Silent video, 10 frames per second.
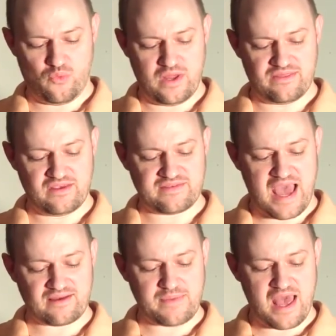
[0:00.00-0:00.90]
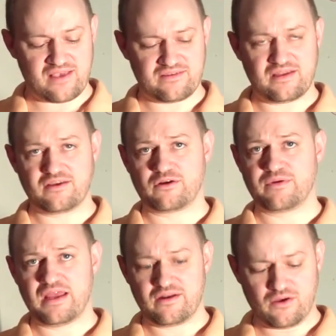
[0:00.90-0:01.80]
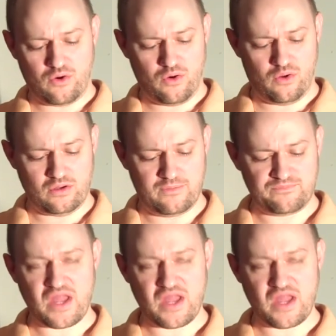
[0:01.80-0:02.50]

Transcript: When this act passed, it created a hole,